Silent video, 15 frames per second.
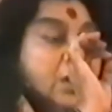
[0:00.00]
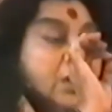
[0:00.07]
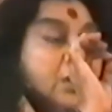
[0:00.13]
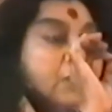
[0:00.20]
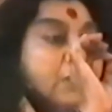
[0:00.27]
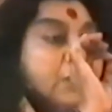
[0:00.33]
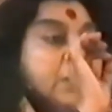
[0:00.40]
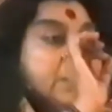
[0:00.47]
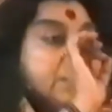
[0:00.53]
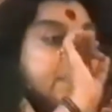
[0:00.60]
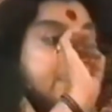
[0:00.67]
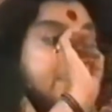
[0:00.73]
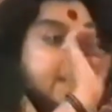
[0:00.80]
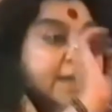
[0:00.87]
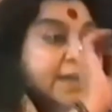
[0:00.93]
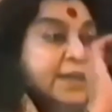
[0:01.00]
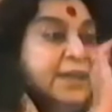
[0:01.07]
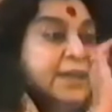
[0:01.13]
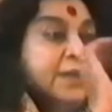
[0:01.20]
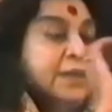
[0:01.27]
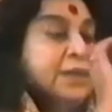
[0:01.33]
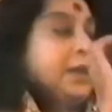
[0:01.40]
for the second
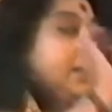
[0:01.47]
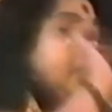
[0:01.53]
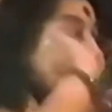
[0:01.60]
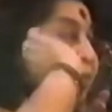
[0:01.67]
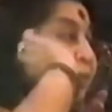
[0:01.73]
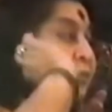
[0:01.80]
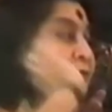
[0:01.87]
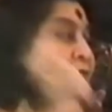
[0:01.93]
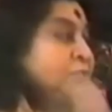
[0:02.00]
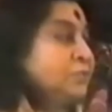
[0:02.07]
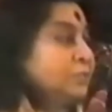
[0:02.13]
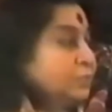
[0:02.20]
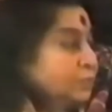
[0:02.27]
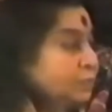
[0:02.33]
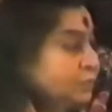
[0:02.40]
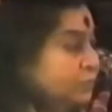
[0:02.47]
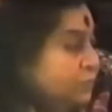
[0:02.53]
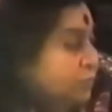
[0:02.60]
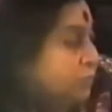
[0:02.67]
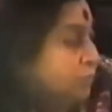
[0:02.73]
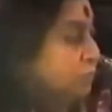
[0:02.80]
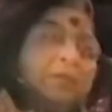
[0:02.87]
irana.
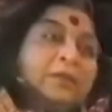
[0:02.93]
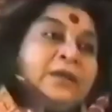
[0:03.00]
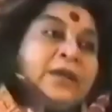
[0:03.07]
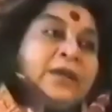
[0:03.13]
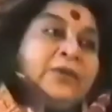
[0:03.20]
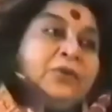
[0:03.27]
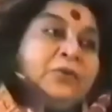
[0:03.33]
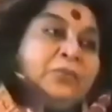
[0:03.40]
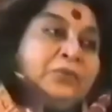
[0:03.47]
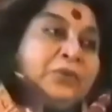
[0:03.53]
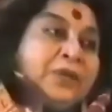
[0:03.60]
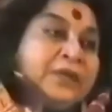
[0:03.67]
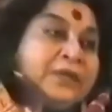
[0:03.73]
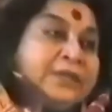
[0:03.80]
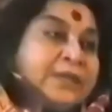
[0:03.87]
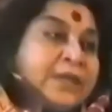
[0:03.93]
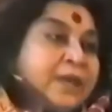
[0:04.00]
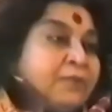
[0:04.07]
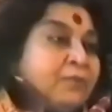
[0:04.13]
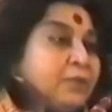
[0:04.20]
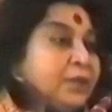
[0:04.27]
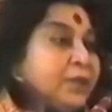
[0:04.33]
I hope you
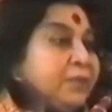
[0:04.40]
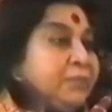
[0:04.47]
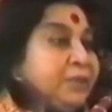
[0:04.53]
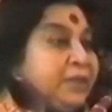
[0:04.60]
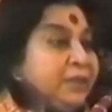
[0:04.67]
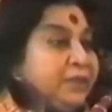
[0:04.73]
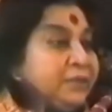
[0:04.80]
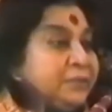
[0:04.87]
understand what I mean.